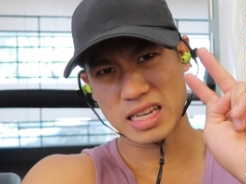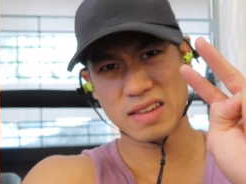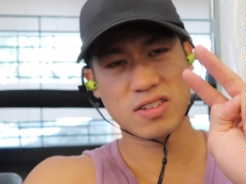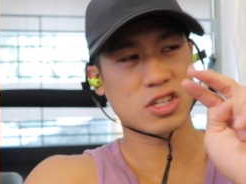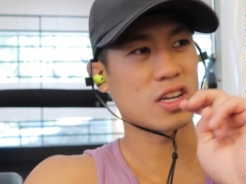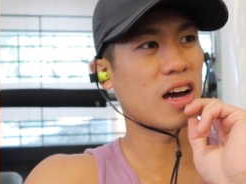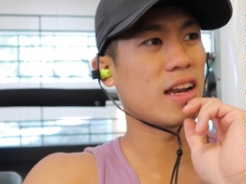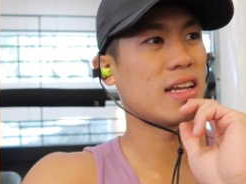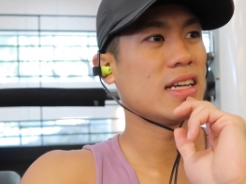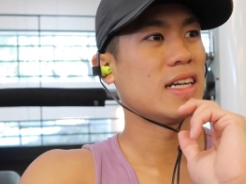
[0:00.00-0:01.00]
Give it a
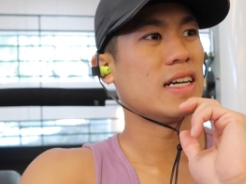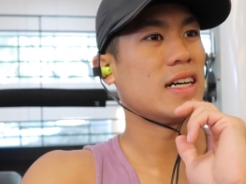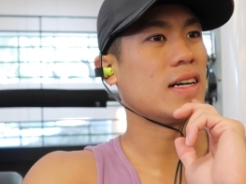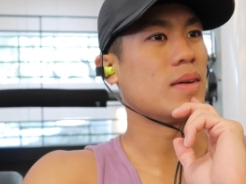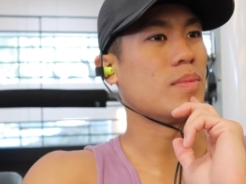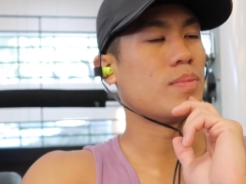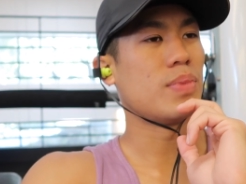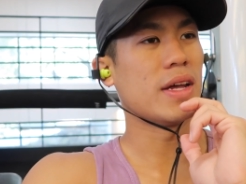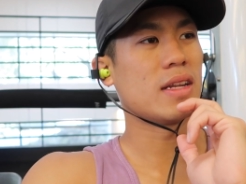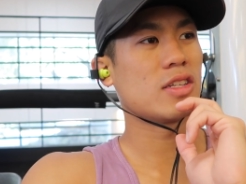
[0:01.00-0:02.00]
shot, um,
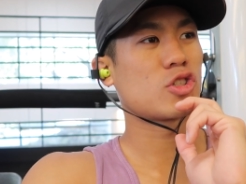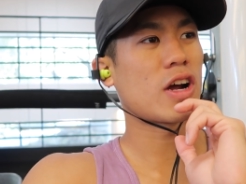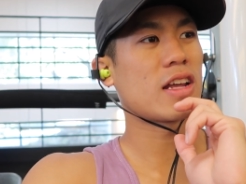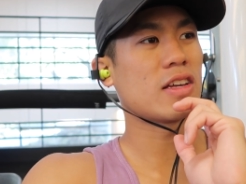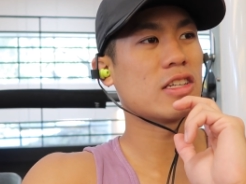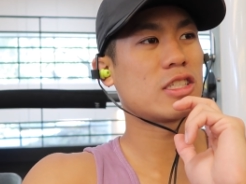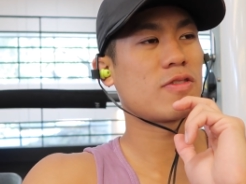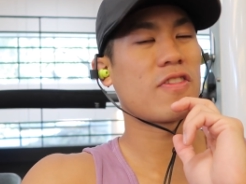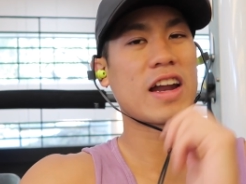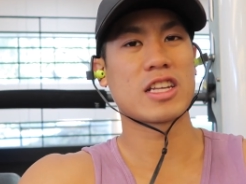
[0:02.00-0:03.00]
but try to
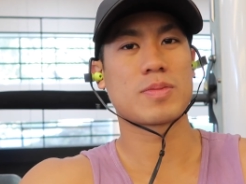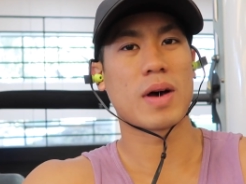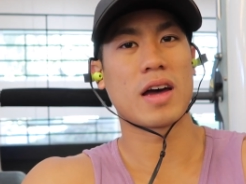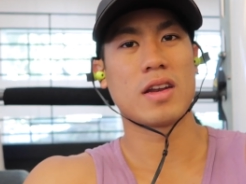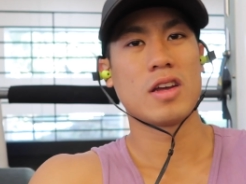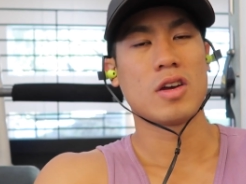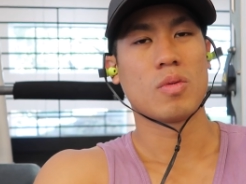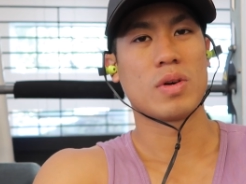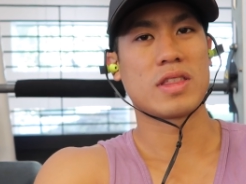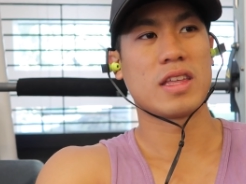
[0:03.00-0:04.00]
find a spot
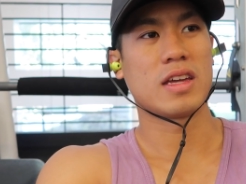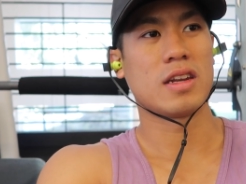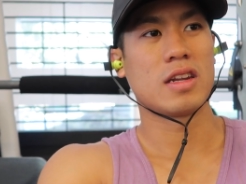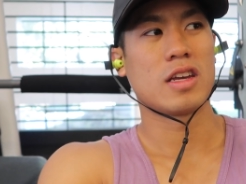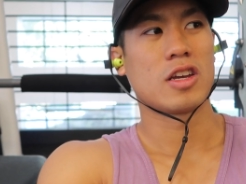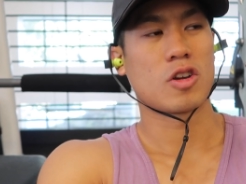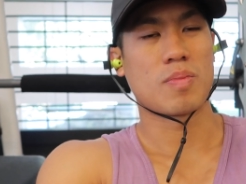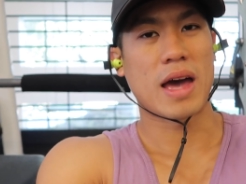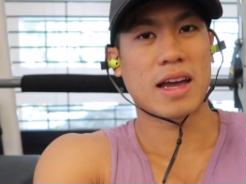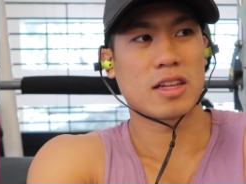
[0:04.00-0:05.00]
within
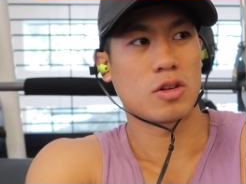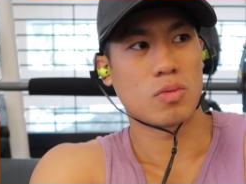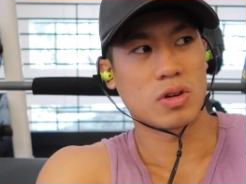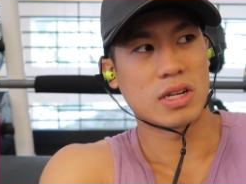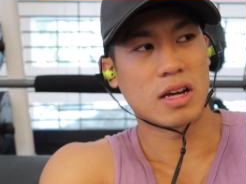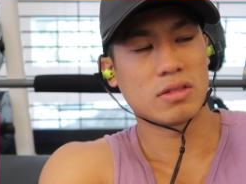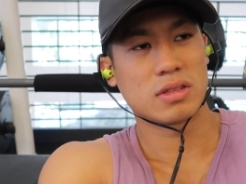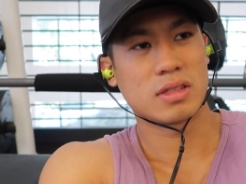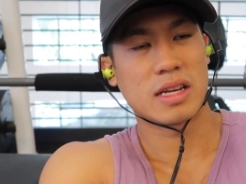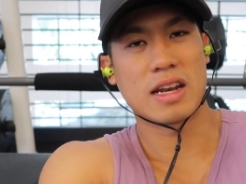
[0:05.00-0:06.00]
your back and your rear delt,
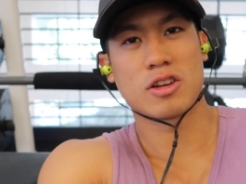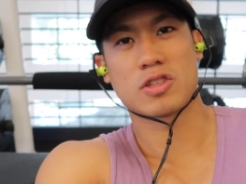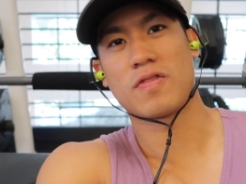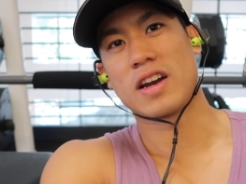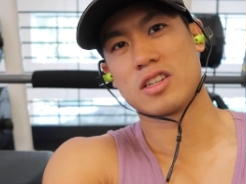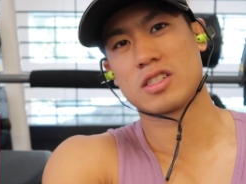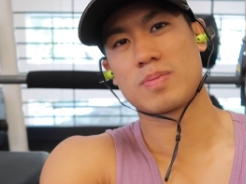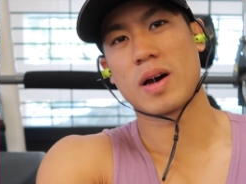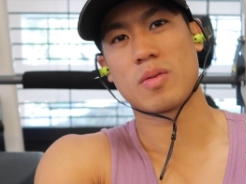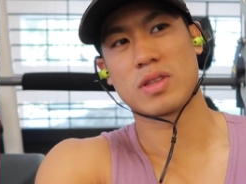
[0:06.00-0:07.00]
and also find a
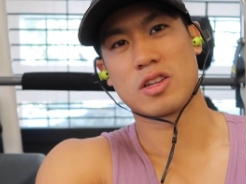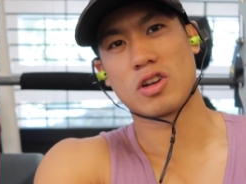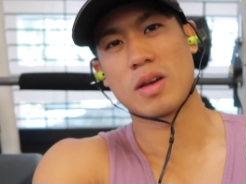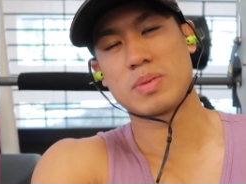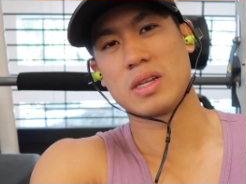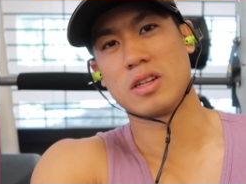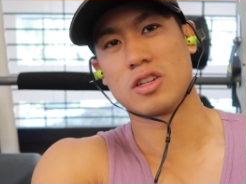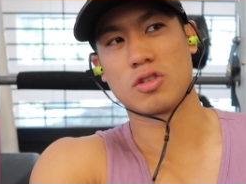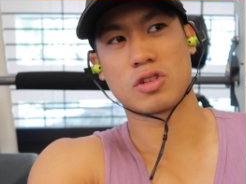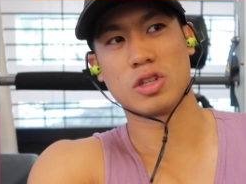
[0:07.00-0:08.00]
spot within your hips and
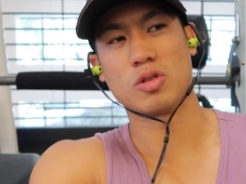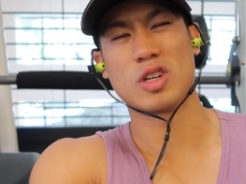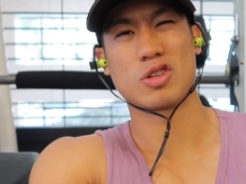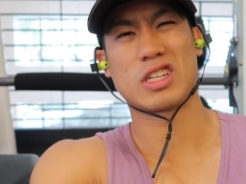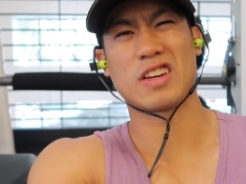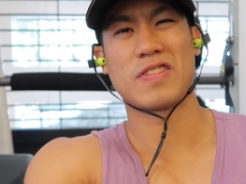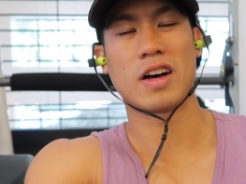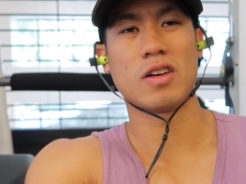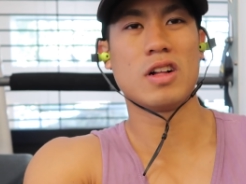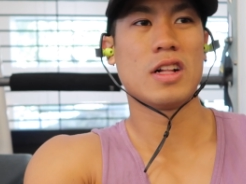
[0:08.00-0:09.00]
your glute and your
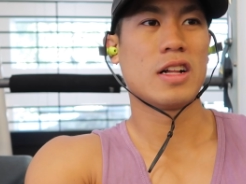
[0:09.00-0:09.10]
TFL.